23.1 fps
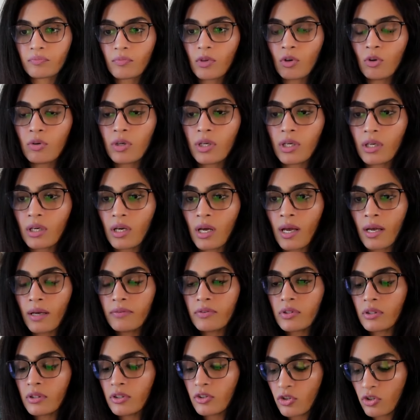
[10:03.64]
Okay, I have
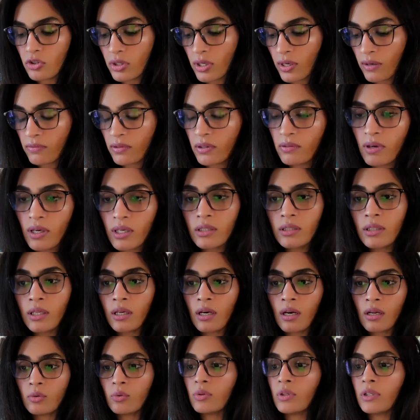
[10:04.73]
searched everywhere. There
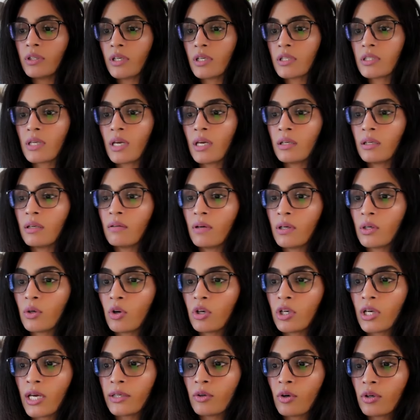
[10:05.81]
are no lyrics anywhere
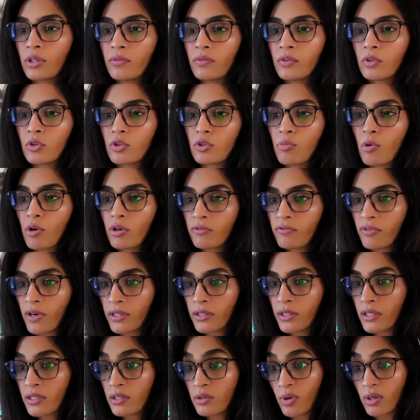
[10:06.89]
online, not even on Spotify.
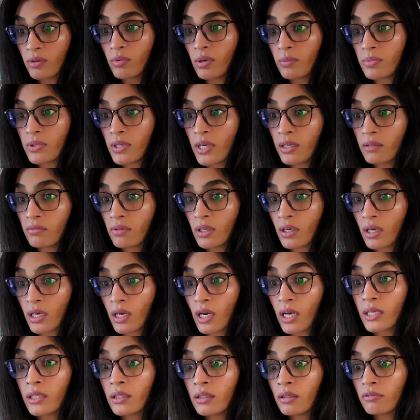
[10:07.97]
There is one website where I
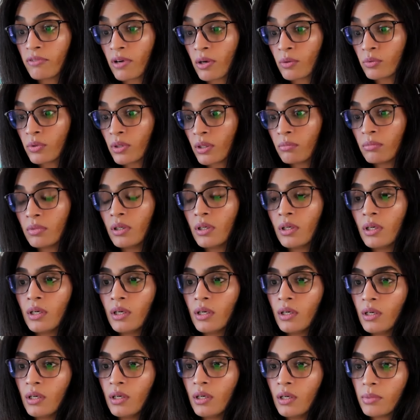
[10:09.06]
kind of found them,
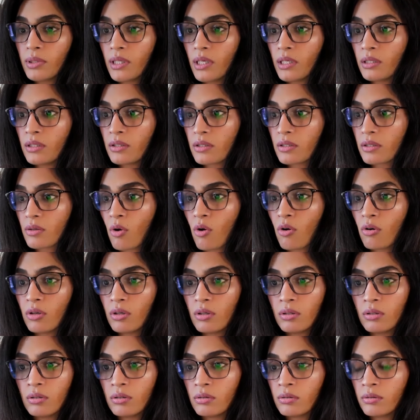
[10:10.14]
but then it's
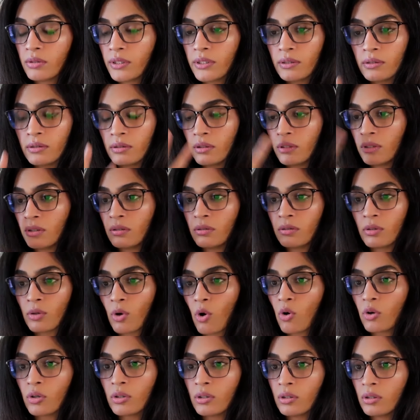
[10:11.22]
all written in
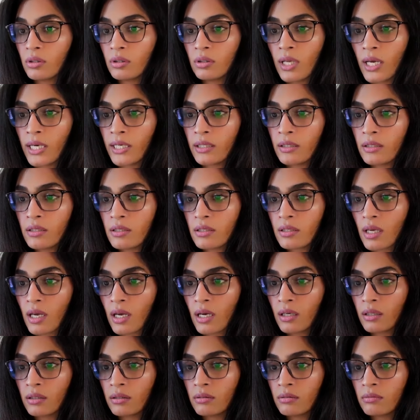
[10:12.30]
wrong lines,
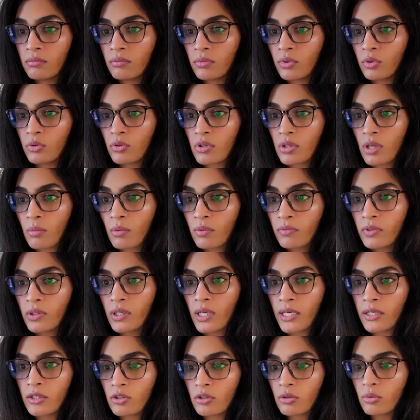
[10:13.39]
and you know, some of the
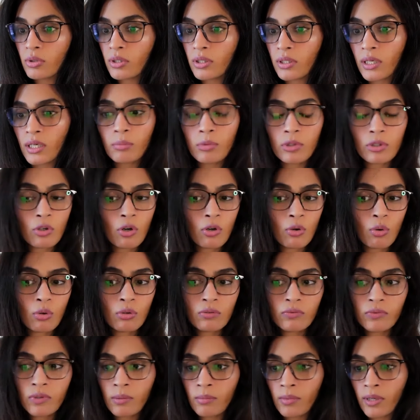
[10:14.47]
lines look correct but not all
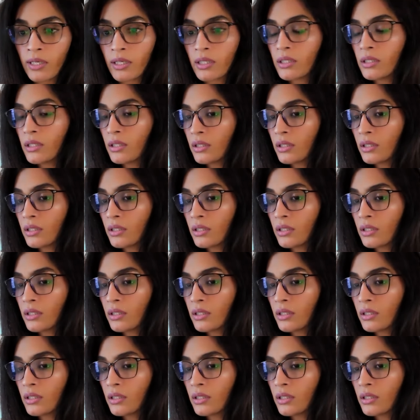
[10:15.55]
of them. Like